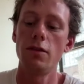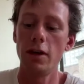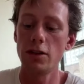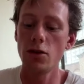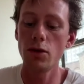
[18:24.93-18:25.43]

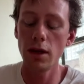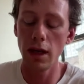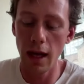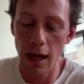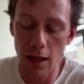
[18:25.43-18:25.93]
It's
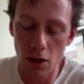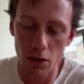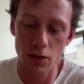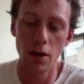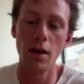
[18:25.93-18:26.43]
okay not
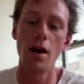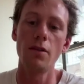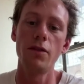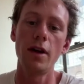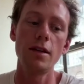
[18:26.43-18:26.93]
to
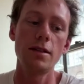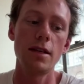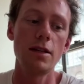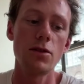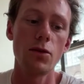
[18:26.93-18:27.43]
love.
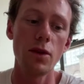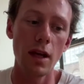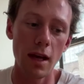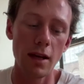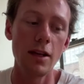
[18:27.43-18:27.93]
It's
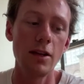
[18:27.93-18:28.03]
okay.